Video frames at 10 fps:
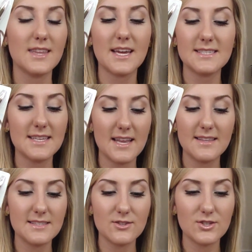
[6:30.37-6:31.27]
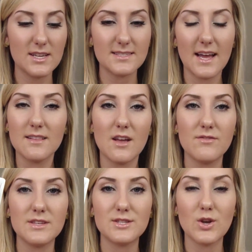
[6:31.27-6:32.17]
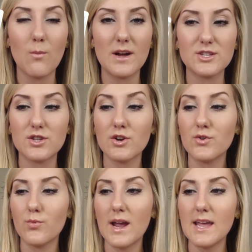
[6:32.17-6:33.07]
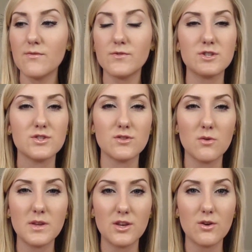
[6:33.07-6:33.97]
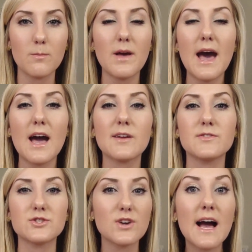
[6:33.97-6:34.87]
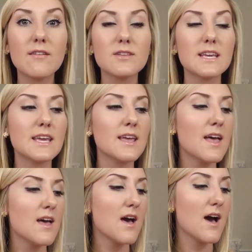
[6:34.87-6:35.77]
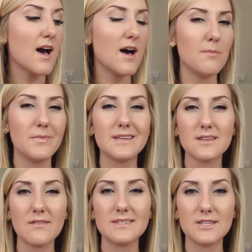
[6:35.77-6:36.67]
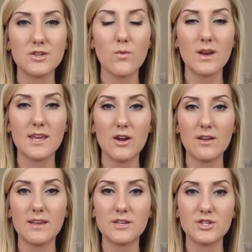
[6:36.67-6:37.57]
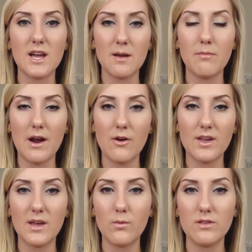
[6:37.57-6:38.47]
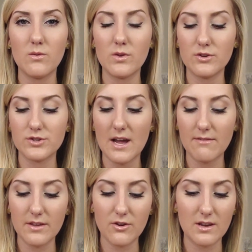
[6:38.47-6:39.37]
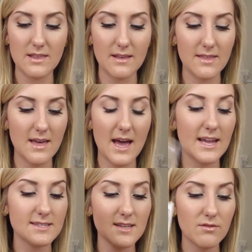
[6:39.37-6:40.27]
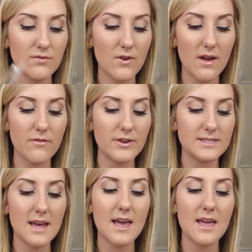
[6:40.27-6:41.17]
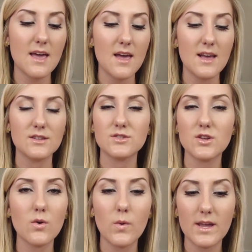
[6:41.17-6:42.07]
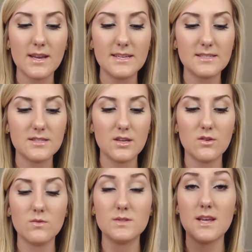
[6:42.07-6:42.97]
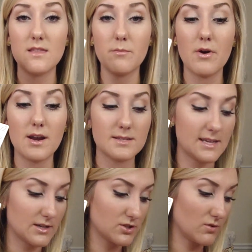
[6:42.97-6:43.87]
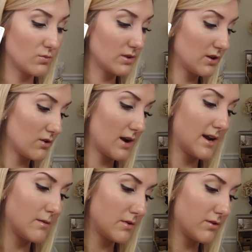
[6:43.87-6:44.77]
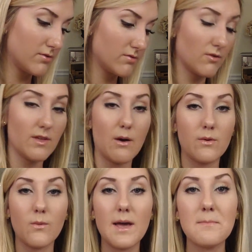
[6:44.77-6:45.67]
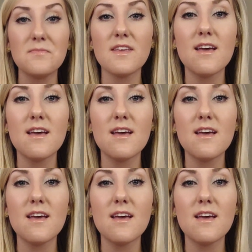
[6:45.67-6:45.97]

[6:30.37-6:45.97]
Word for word: like I said, these are just, I love these so much. They're great for just throwing in your bag, for traveling, because obviously you don't want to carry like a giant brow kit with you when you're traveling or anything like that. I just love it for every day. So quick and easy to use, and the product's actually really great. I'm going to throw that one away.